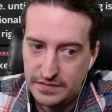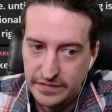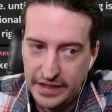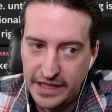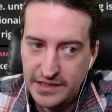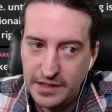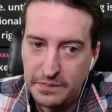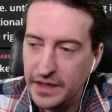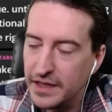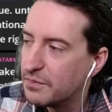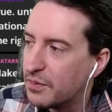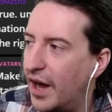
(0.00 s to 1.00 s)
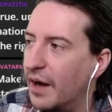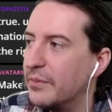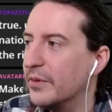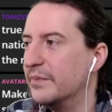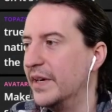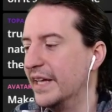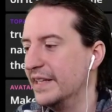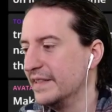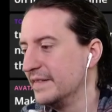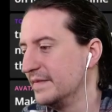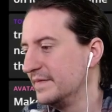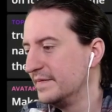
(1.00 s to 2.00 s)
That's a big problem, man.
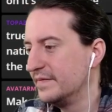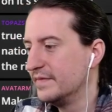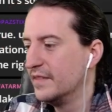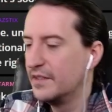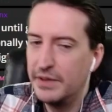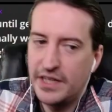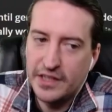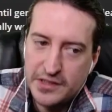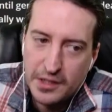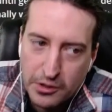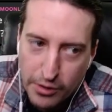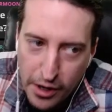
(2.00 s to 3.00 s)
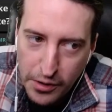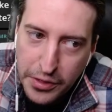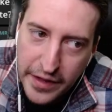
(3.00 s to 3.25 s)
Because the growth